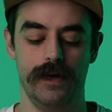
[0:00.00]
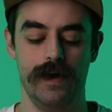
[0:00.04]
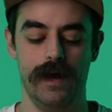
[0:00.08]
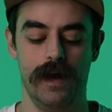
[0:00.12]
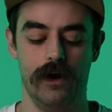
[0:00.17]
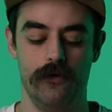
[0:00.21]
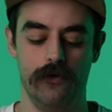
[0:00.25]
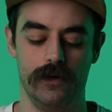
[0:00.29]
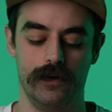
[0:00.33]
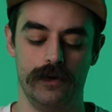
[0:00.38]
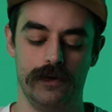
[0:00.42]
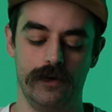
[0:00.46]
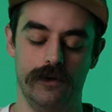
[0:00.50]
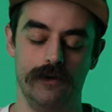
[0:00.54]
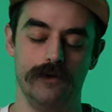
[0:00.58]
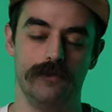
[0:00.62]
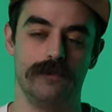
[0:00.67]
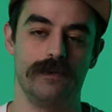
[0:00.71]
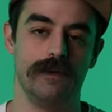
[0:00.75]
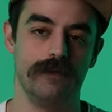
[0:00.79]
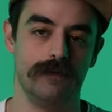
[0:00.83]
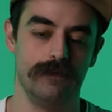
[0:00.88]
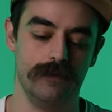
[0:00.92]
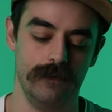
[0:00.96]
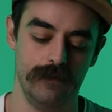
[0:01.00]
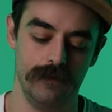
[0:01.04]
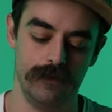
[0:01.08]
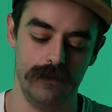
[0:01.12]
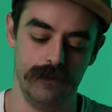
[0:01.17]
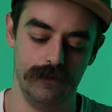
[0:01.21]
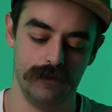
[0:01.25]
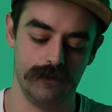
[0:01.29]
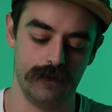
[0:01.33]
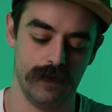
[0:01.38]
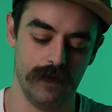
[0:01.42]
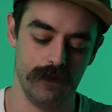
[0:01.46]
how it goes, because th
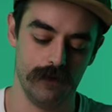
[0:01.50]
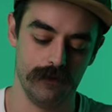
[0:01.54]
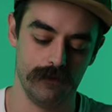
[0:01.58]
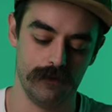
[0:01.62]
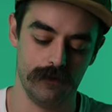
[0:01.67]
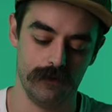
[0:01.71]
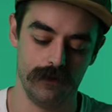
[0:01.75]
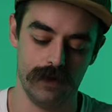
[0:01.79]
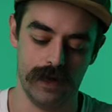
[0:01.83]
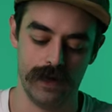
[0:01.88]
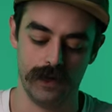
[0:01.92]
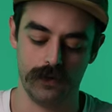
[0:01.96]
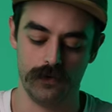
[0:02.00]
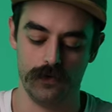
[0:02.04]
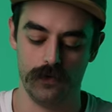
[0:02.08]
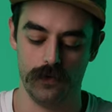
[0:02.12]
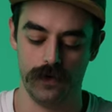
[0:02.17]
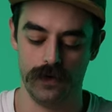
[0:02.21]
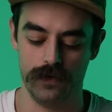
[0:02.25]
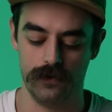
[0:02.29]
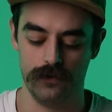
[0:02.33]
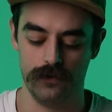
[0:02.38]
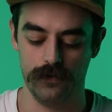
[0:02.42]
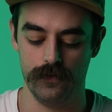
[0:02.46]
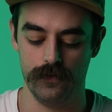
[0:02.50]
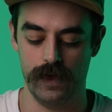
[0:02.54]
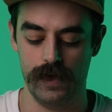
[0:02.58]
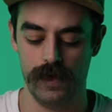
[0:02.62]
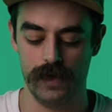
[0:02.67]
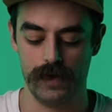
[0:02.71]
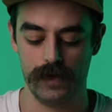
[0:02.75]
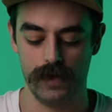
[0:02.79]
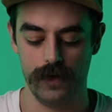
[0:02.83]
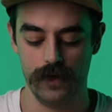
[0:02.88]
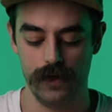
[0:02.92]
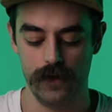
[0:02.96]
these scales, they're not going to
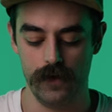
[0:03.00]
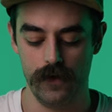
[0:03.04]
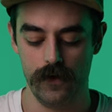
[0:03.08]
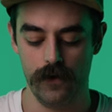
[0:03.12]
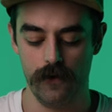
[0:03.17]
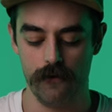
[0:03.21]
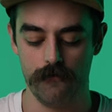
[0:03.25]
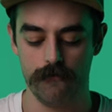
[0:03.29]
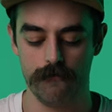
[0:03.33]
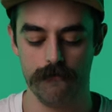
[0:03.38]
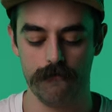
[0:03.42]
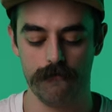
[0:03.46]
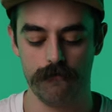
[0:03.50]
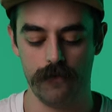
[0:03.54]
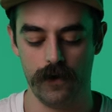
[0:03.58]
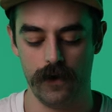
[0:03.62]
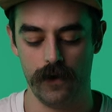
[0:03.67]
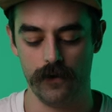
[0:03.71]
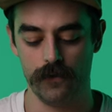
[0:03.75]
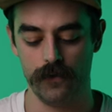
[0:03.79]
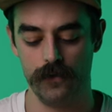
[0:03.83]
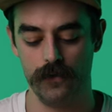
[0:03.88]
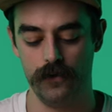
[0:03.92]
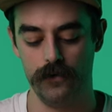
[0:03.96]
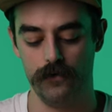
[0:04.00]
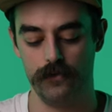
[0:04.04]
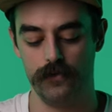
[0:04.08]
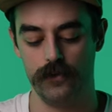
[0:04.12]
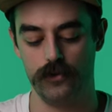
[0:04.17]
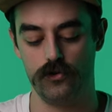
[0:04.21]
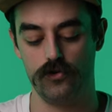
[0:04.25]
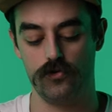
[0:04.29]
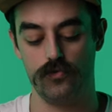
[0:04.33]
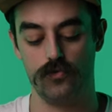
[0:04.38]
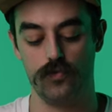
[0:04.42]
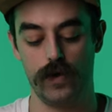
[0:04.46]
like follow the
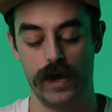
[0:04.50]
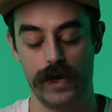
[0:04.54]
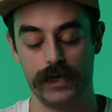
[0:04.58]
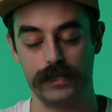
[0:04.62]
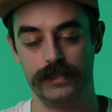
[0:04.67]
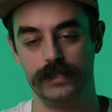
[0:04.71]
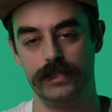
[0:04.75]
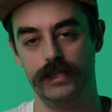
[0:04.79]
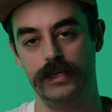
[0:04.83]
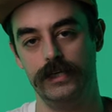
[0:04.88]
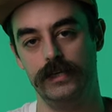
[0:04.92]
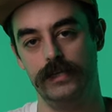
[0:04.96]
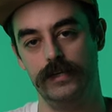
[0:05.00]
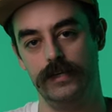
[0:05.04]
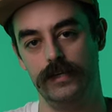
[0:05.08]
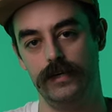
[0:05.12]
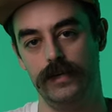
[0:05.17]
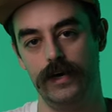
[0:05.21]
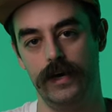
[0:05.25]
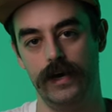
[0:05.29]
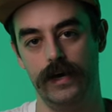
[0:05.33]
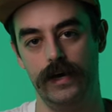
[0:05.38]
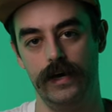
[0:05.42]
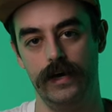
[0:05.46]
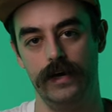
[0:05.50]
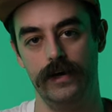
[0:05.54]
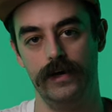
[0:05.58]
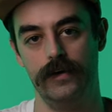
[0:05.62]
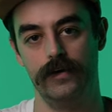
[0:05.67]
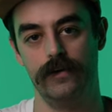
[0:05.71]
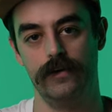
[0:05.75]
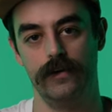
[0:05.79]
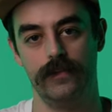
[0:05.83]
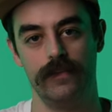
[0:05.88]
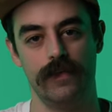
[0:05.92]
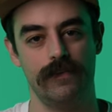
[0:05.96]
direction uh,
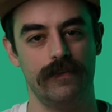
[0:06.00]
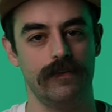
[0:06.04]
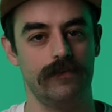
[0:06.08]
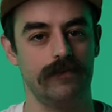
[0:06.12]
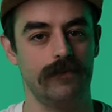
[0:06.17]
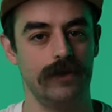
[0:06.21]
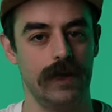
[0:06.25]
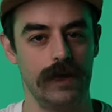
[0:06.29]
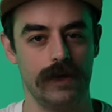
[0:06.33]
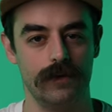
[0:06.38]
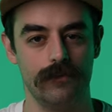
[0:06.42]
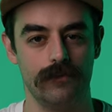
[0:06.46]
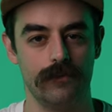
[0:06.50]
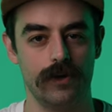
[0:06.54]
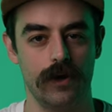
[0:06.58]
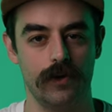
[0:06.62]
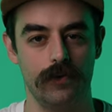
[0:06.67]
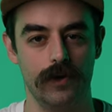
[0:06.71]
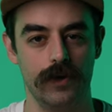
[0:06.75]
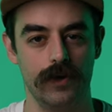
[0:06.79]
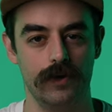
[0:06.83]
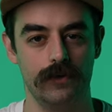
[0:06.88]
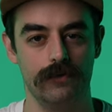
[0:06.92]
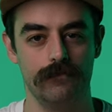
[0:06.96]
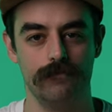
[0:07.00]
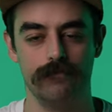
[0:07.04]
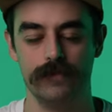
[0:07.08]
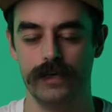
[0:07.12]
that the snake is going.